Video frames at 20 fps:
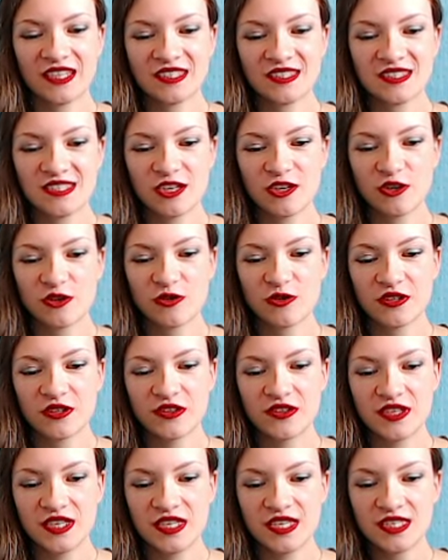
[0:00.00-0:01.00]
so
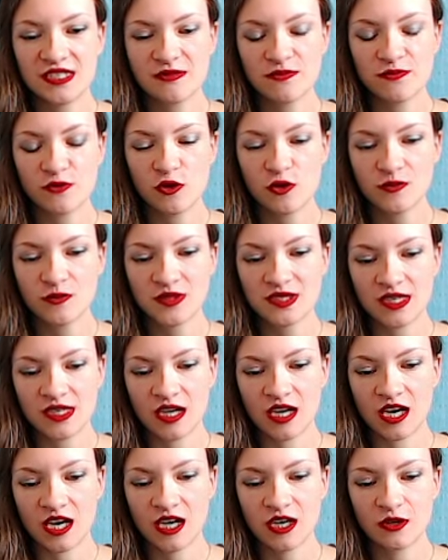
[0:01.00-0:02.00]
these forms
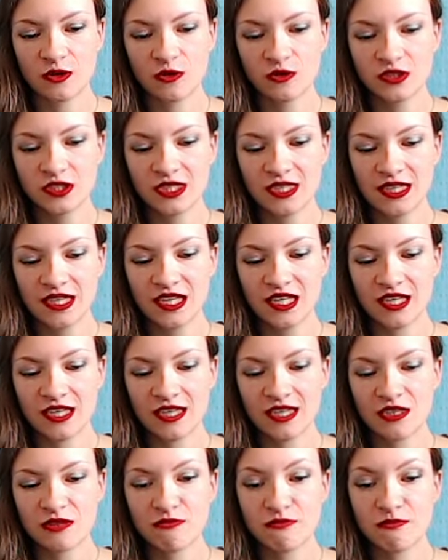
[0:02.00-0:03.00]
are only
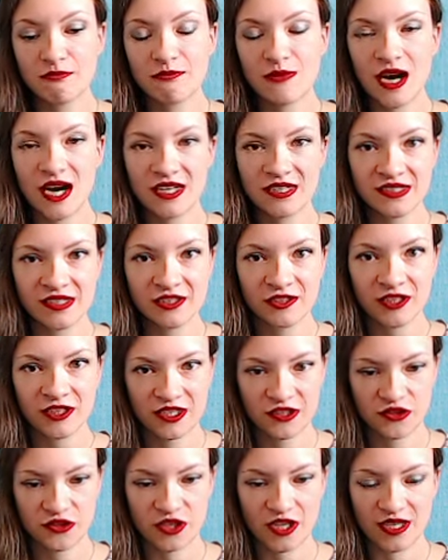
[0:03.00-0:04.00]
in
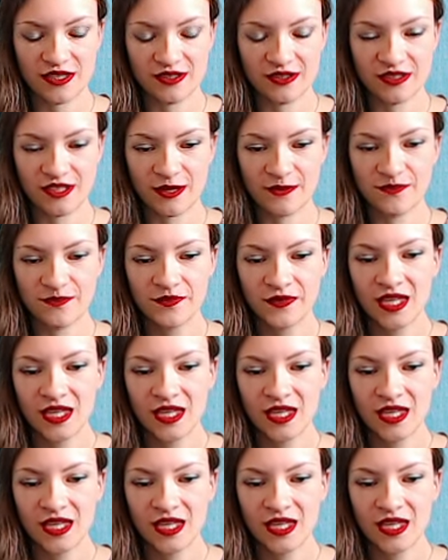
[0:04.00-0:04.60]
masculine gender.